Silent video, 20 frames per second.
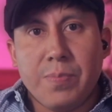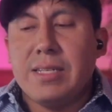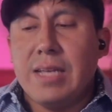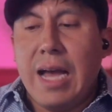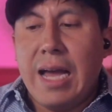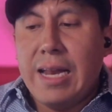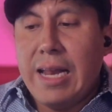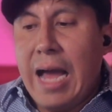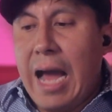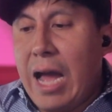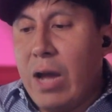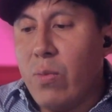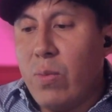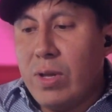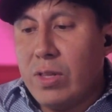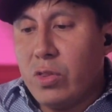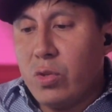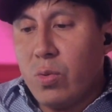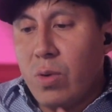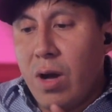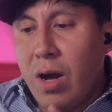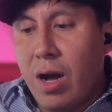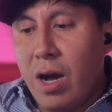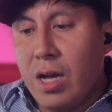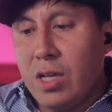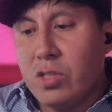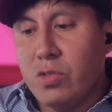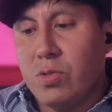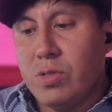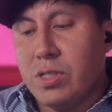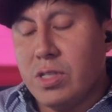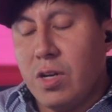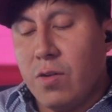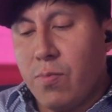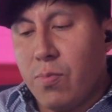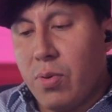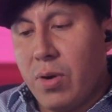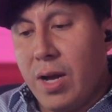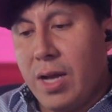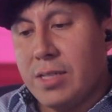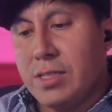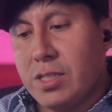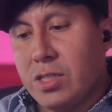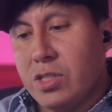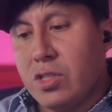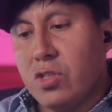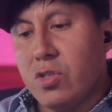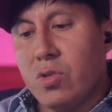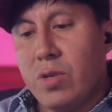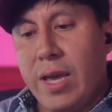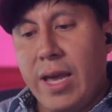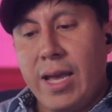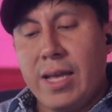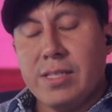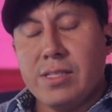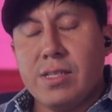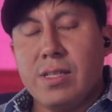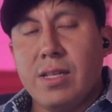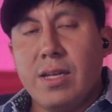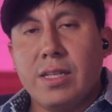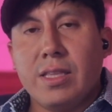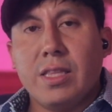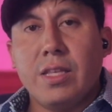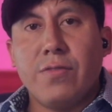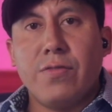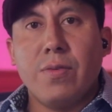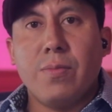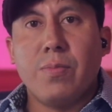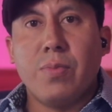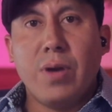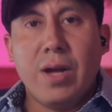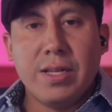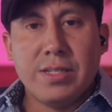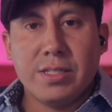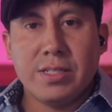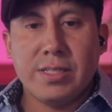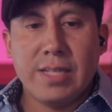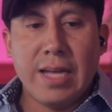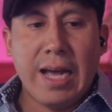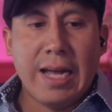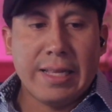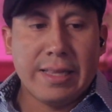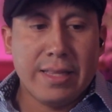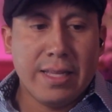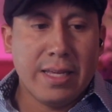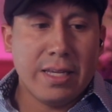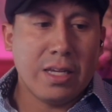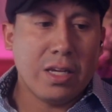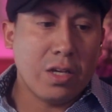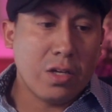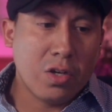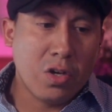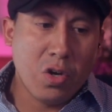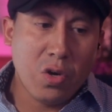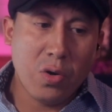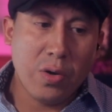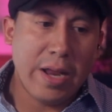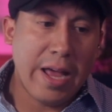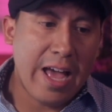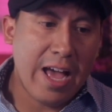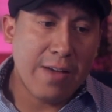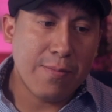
And I went through hundreds of projects to hand select different projects that I think could have